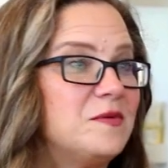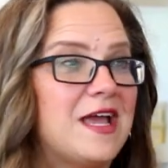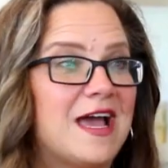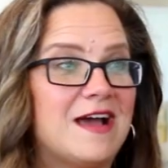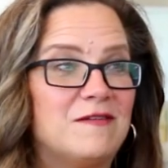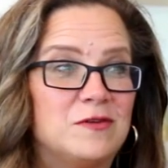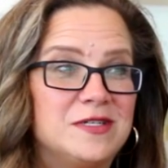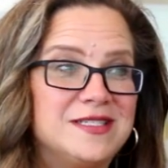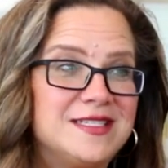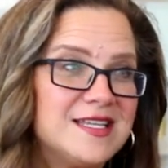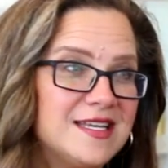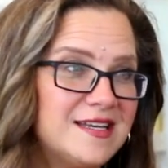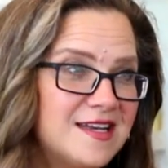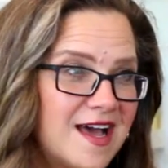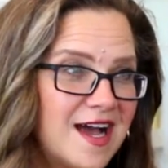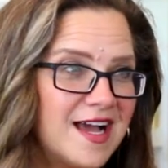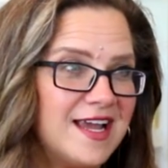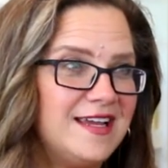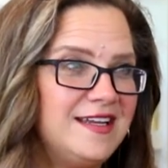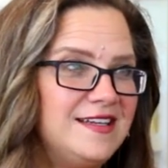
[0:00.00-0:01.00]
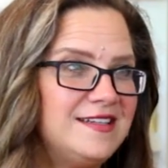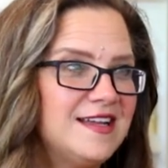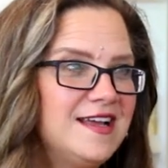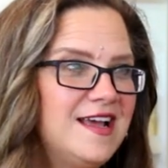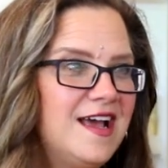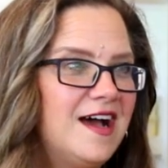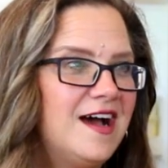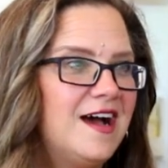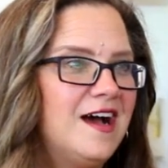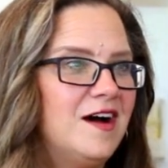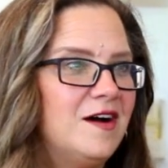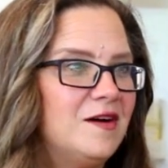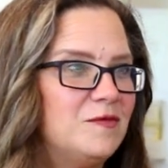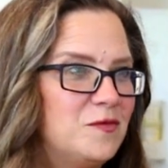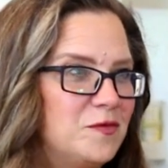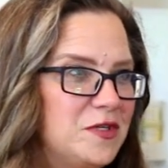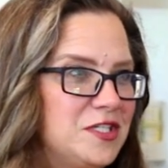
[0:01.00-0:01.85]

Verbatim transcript: We have one tonight, um,